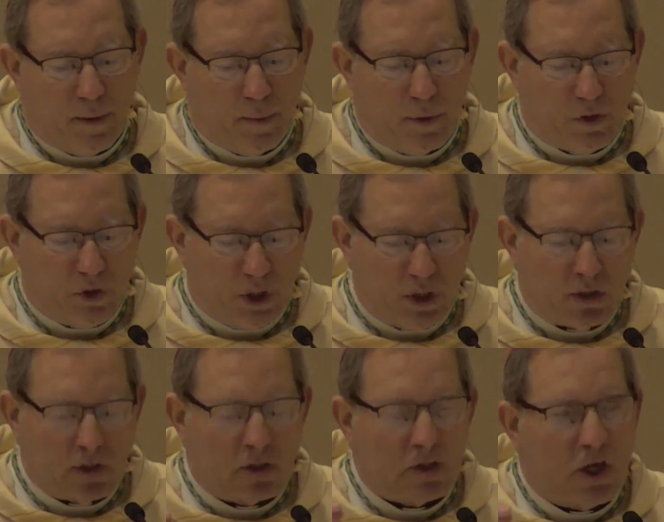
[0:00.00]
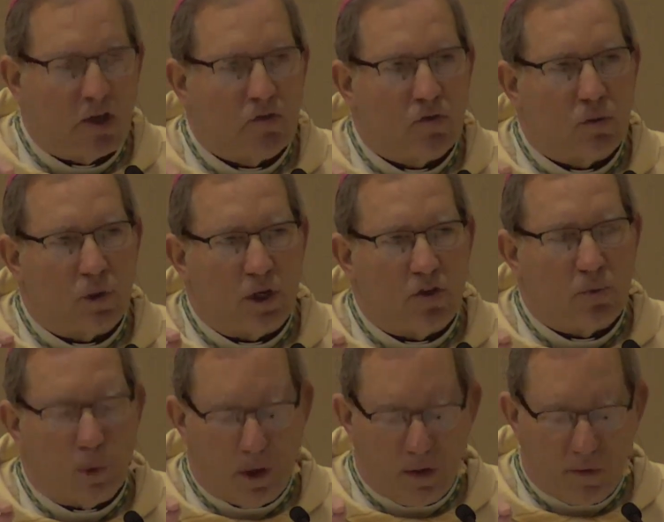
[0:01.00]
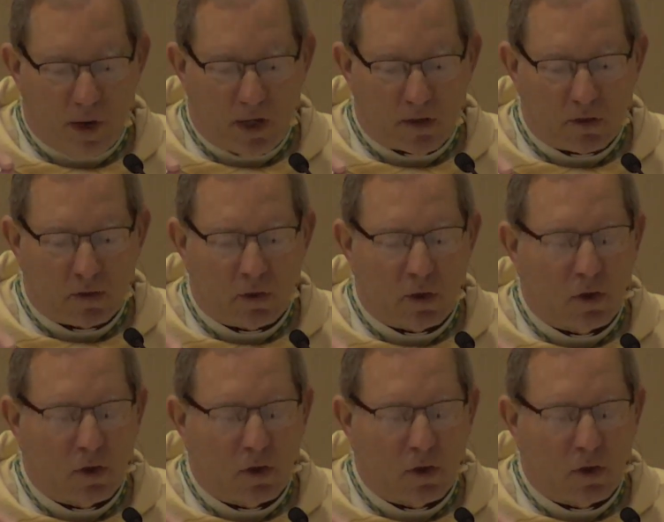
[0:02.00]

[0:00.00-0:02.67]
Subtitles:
But Jesus says to each one of us,